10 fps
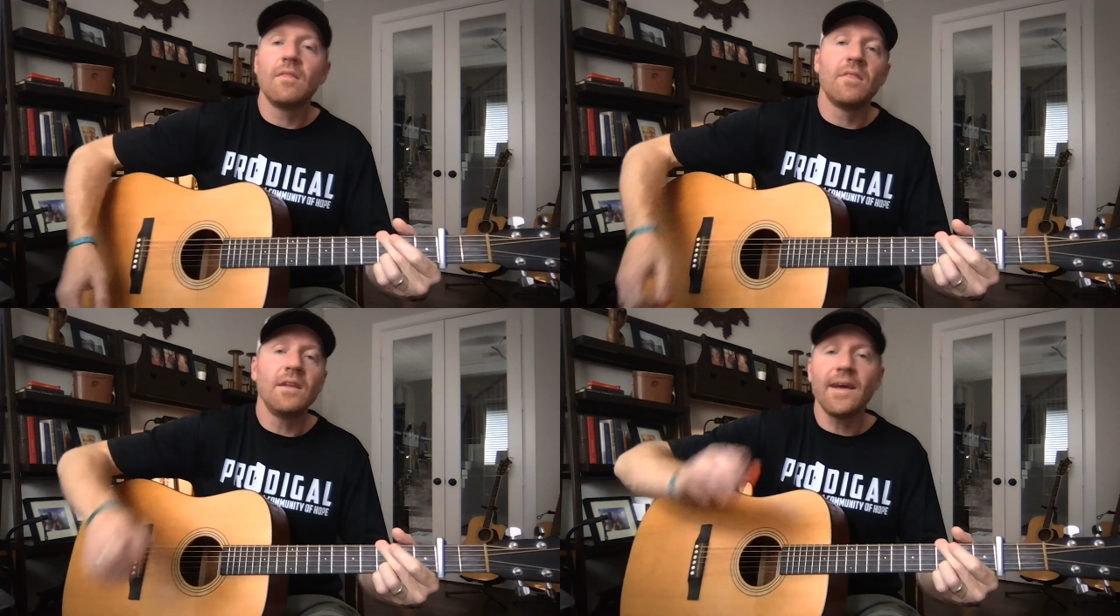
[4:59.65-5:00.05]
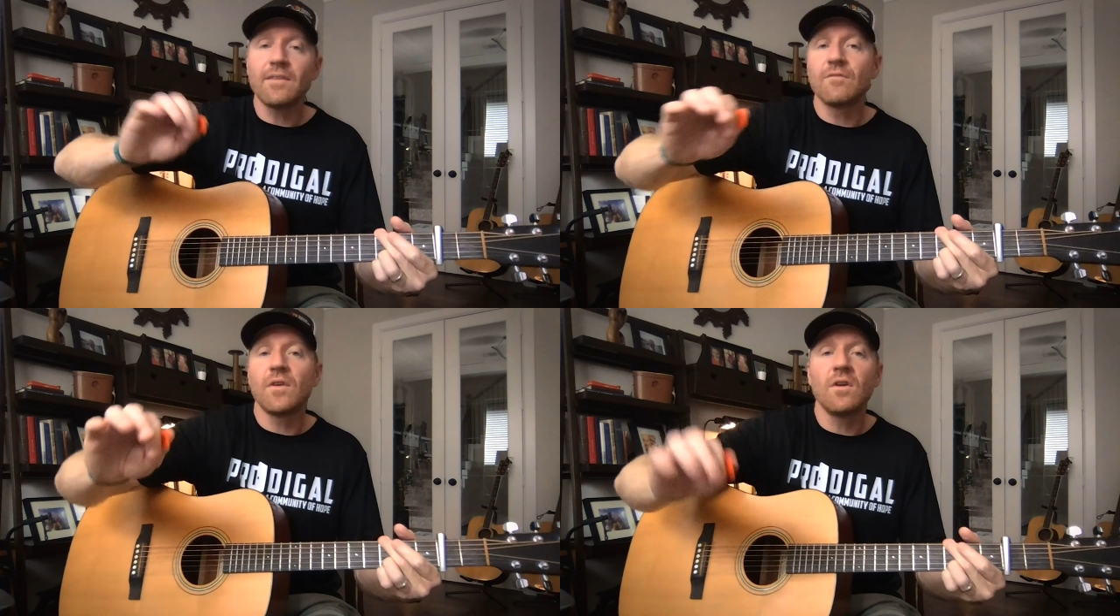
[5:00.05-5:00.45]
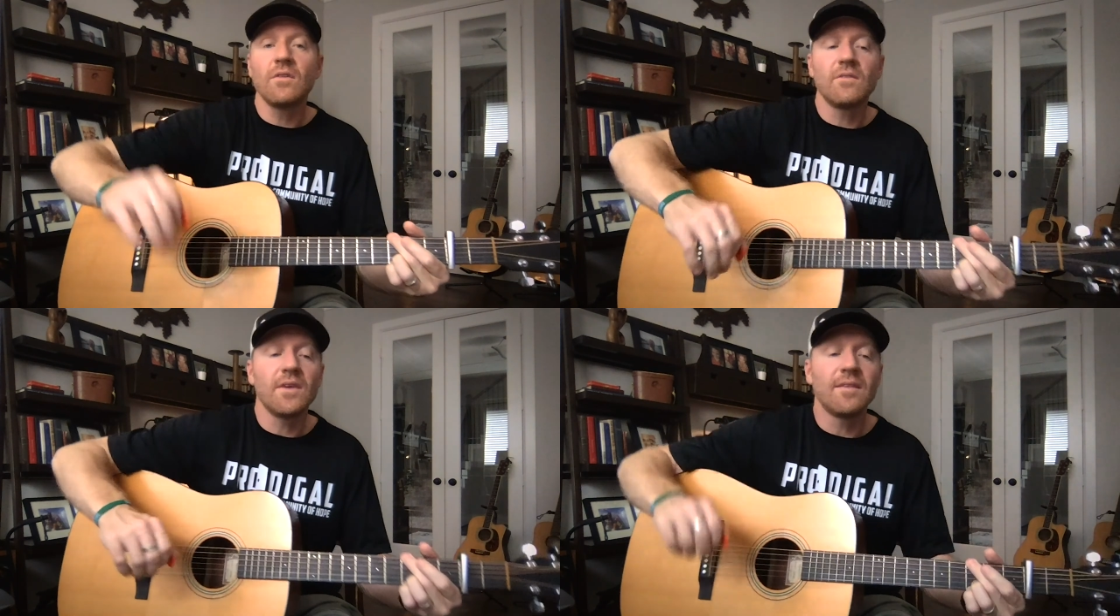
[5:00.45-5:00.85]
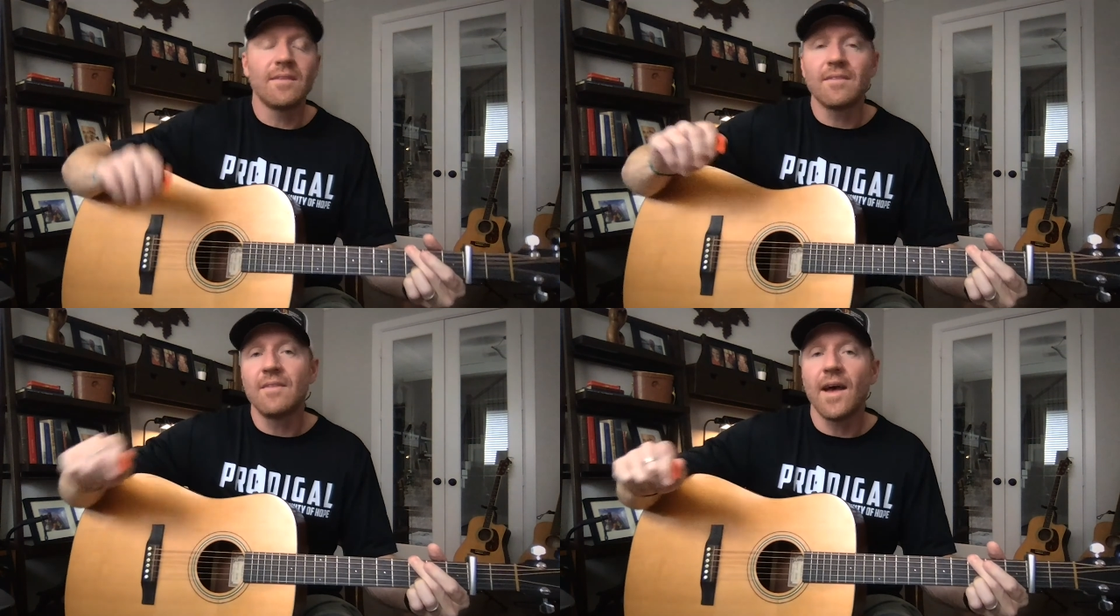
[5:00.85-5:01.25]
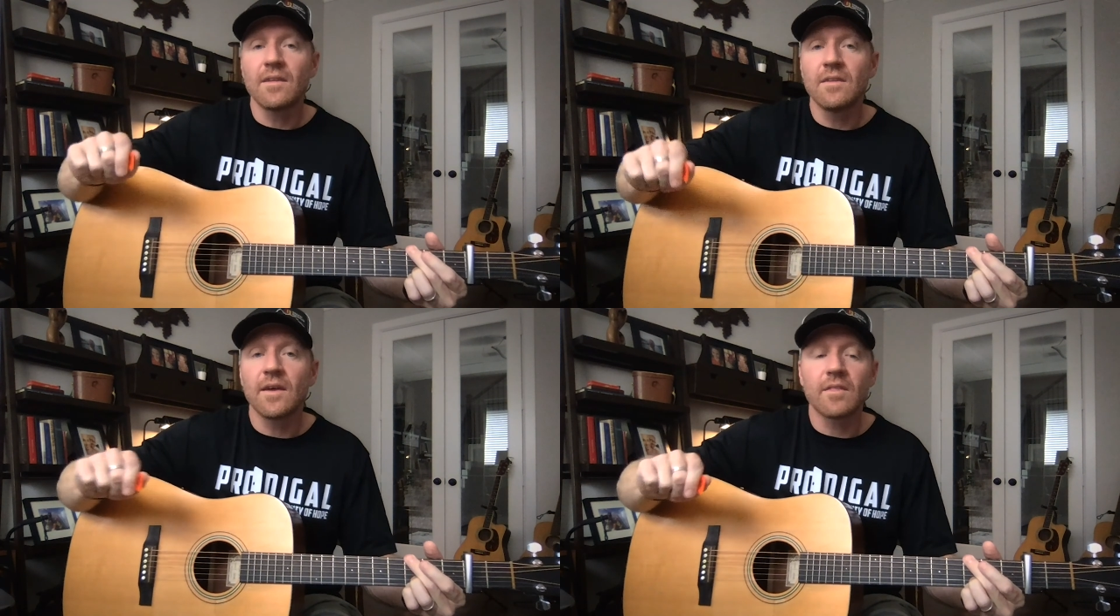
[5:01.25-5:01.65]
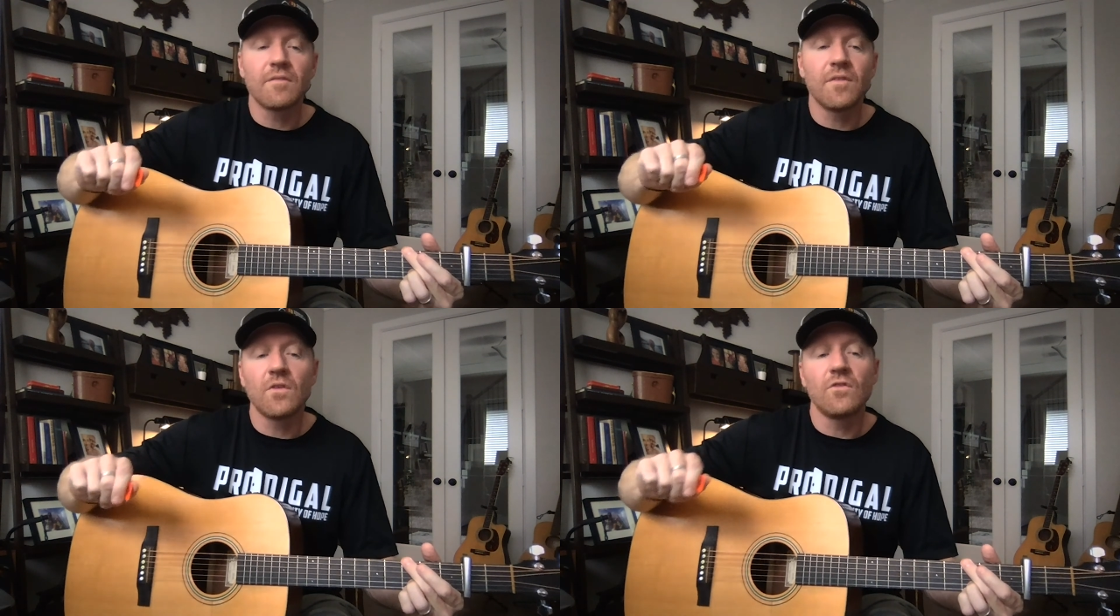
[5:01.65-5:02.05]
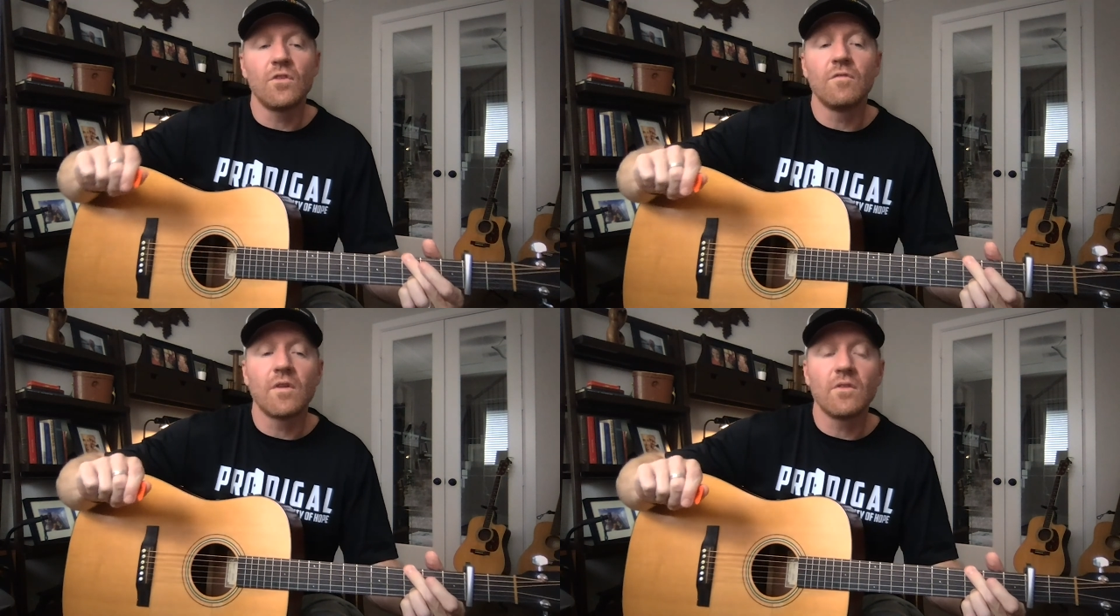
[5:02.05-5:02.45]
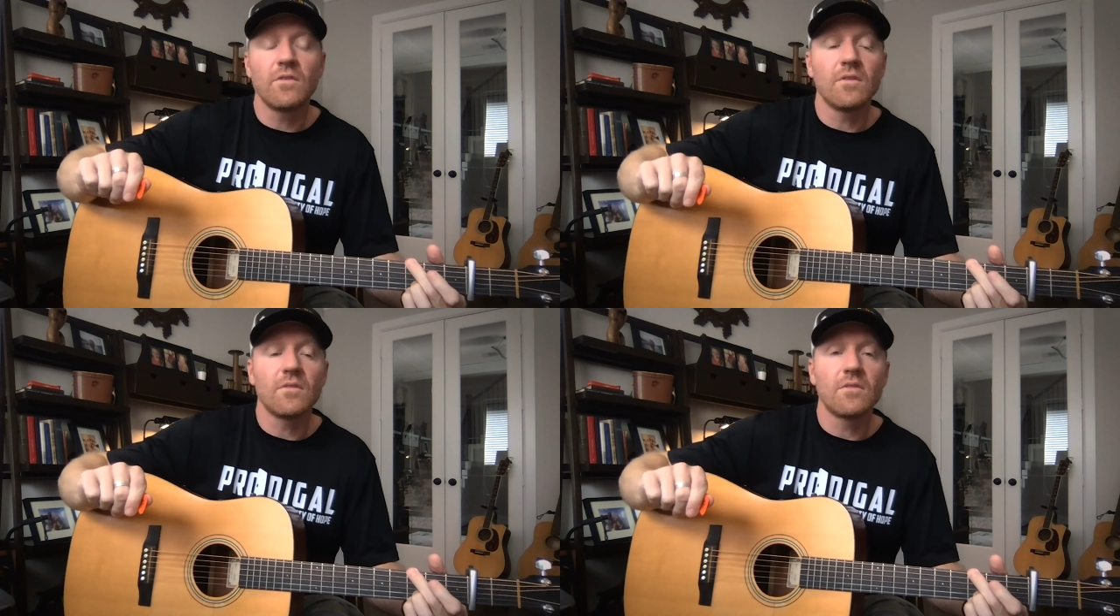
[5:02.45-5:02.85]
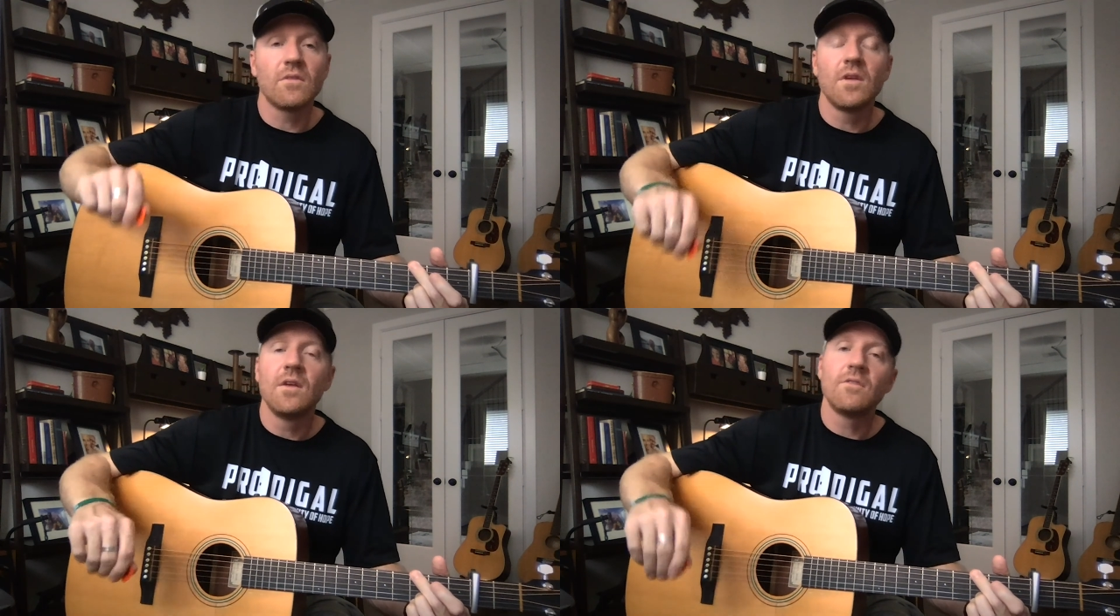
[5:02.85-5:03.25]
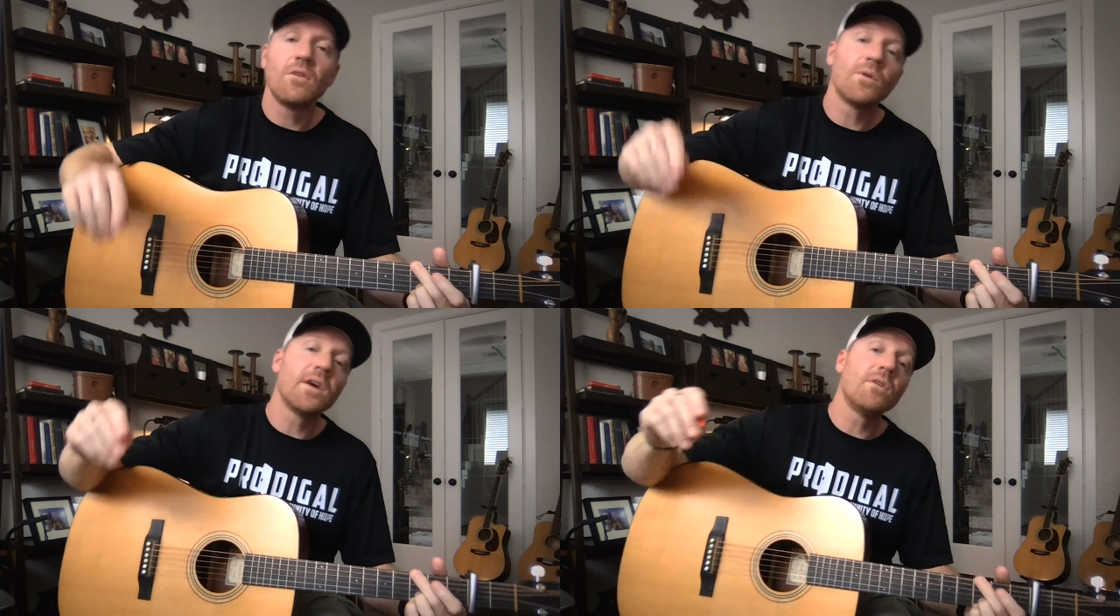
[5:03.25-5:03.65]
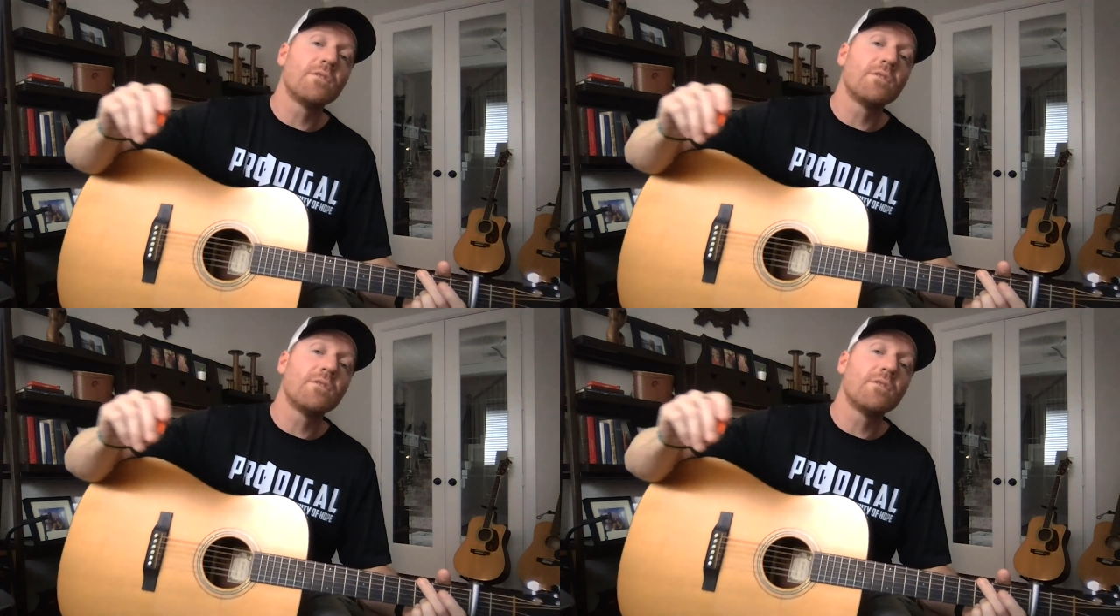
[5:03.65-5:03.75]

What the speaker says: the next next verse is exactly like the first two verses. So it goes